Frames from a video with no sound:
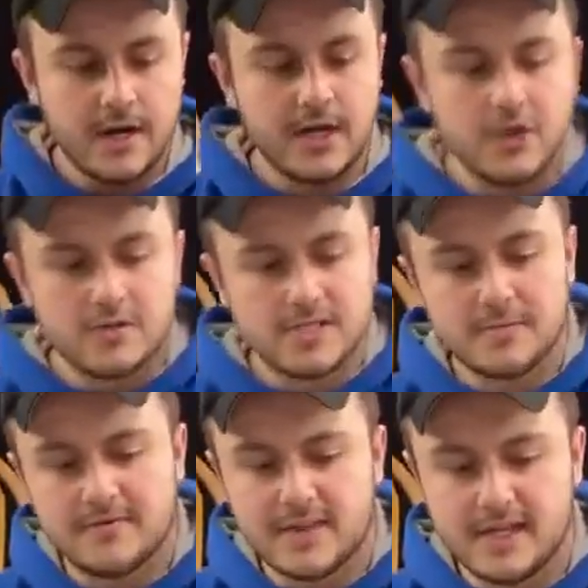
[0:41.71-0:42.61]
going to use some
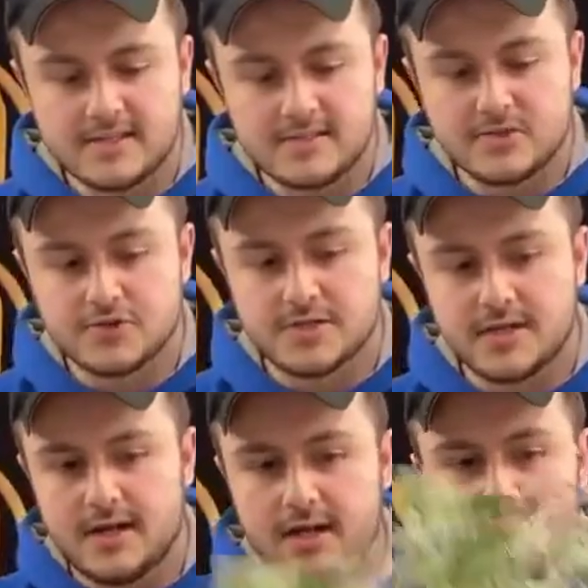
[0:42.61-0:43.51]
of these. These are just
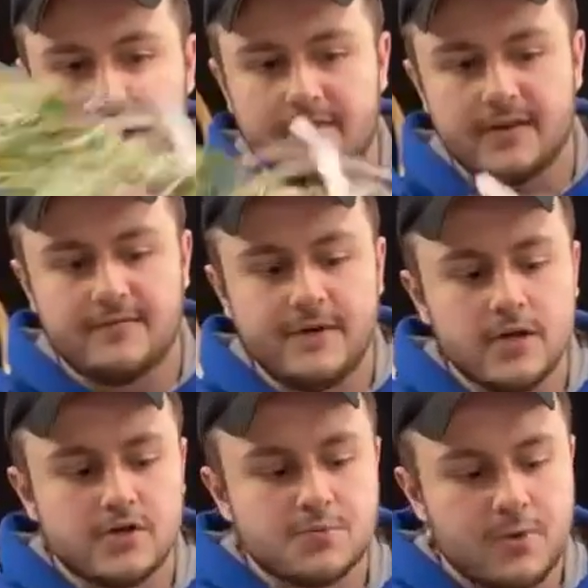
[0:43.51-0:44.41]
a kind of a
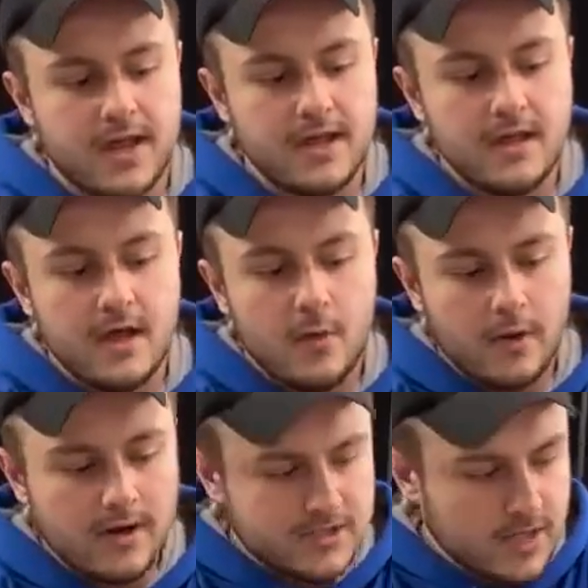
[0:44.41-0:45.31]
filler spray. We're
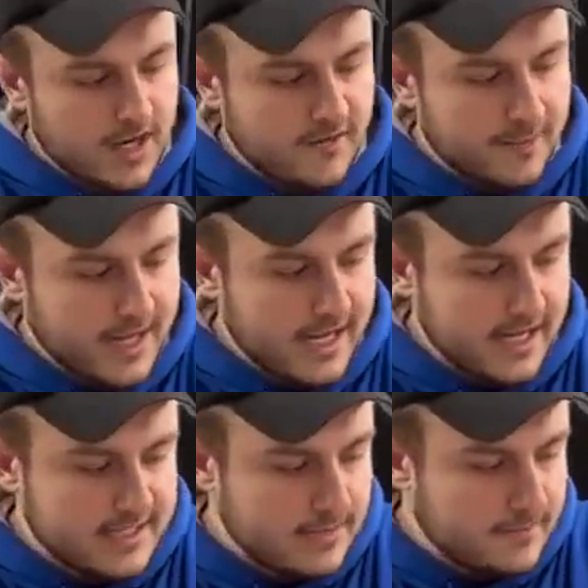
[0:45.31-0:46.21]
going to start off by
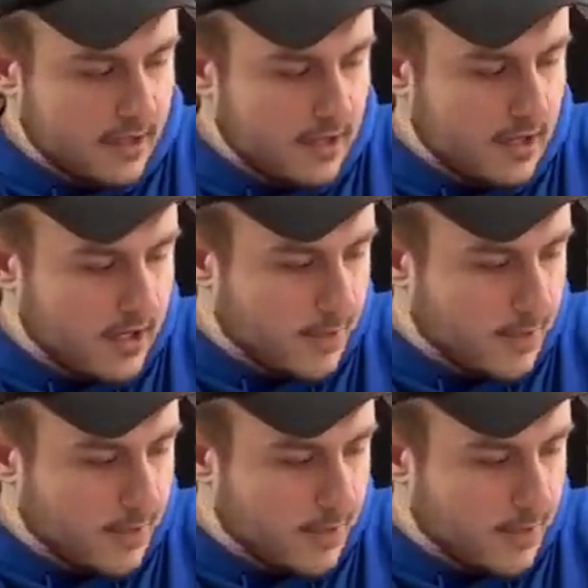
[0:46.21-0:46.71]
cutting some longer